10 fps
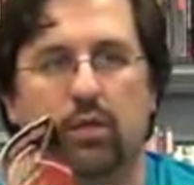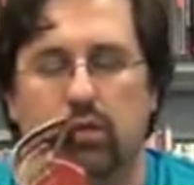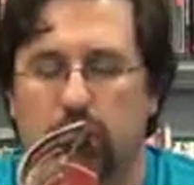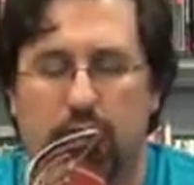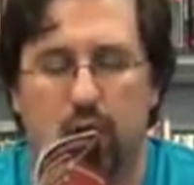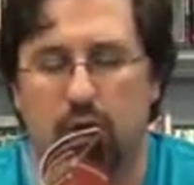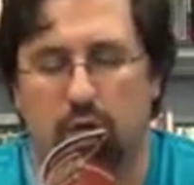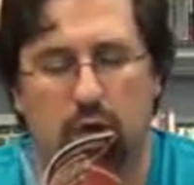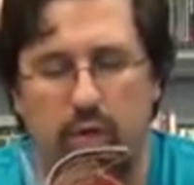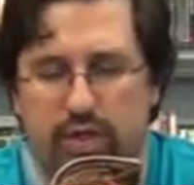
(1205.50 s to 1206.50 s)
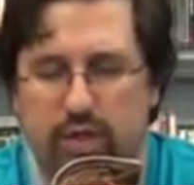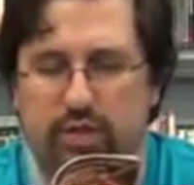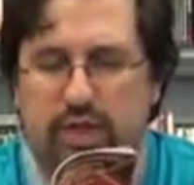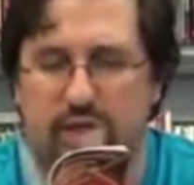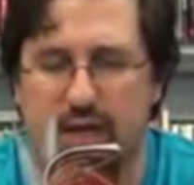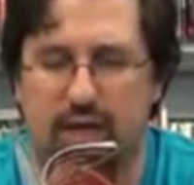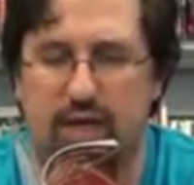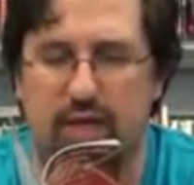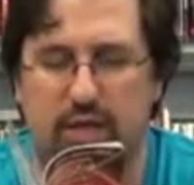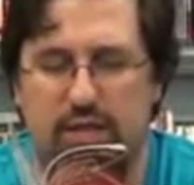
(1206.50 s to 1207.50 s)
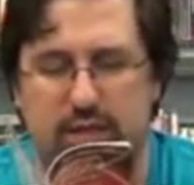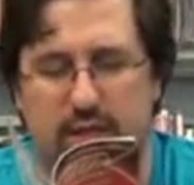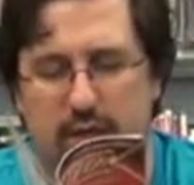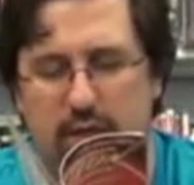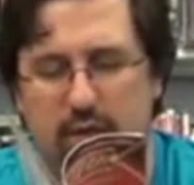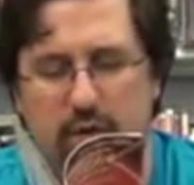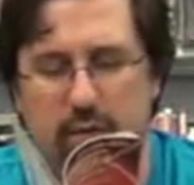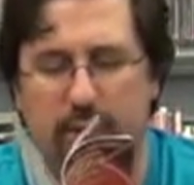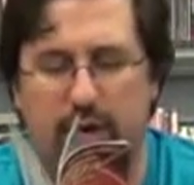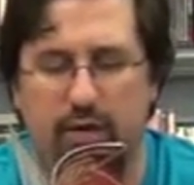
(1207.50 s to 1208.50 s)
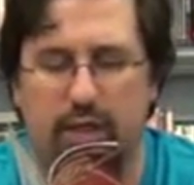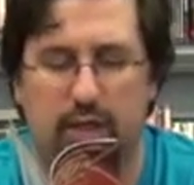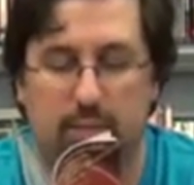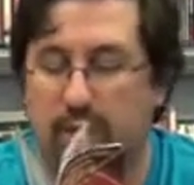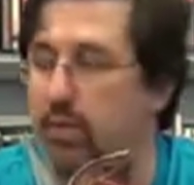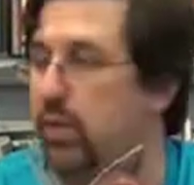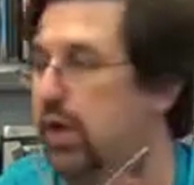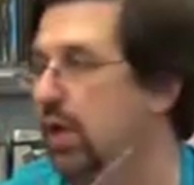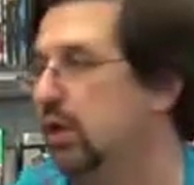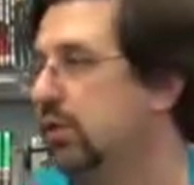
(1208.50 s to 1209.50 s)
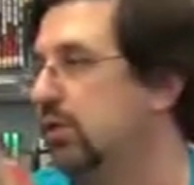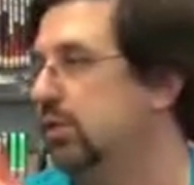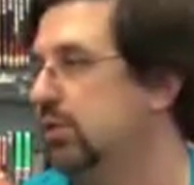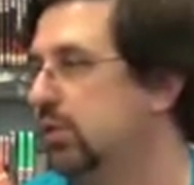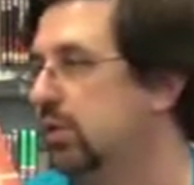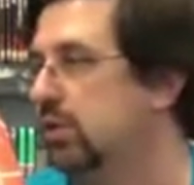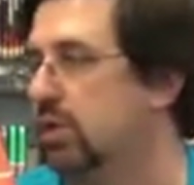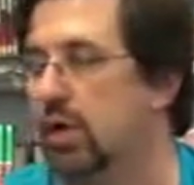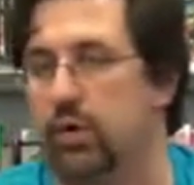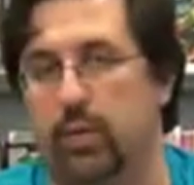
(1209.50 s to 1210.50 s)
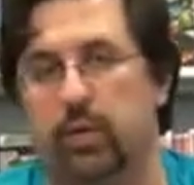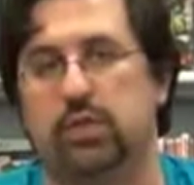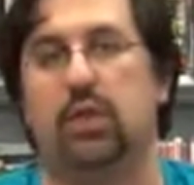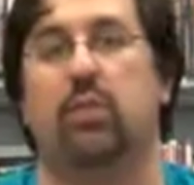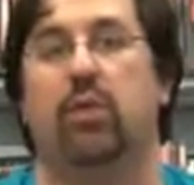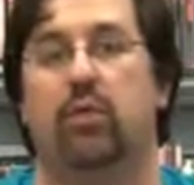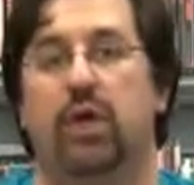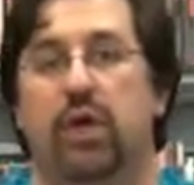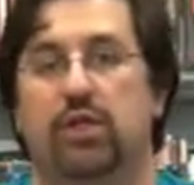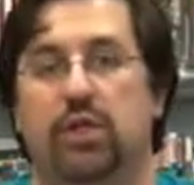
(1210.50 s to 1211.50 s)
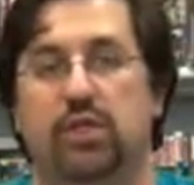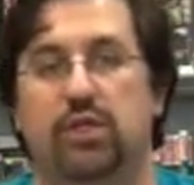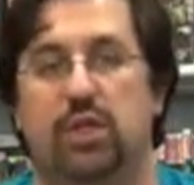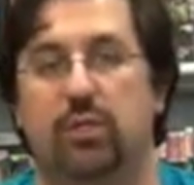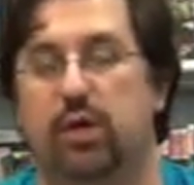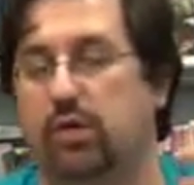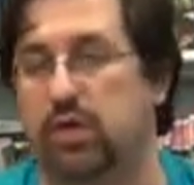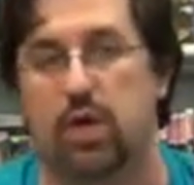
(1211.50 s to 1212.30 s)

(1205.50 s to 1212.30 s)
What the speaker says: they don't know each other's identities, and apparently he didn't bother reading. Grant Morrison didn't bother reading Justice League because